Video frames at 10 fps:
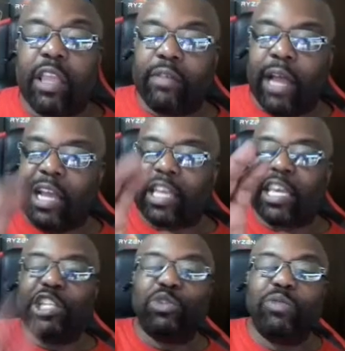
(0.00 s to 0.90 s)
I
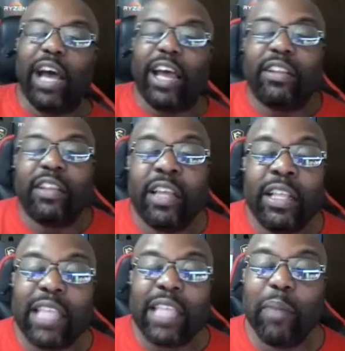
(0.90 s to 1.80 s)
kid you not,
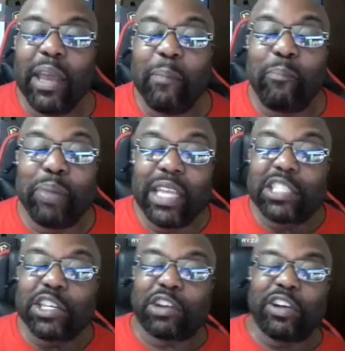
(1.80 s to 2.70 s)
they made
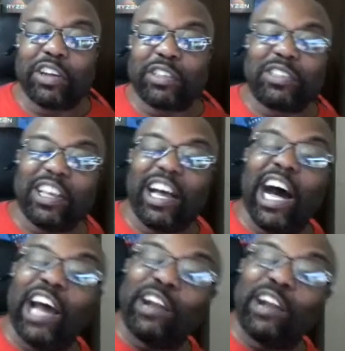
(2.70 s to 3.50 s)
pizza crust out of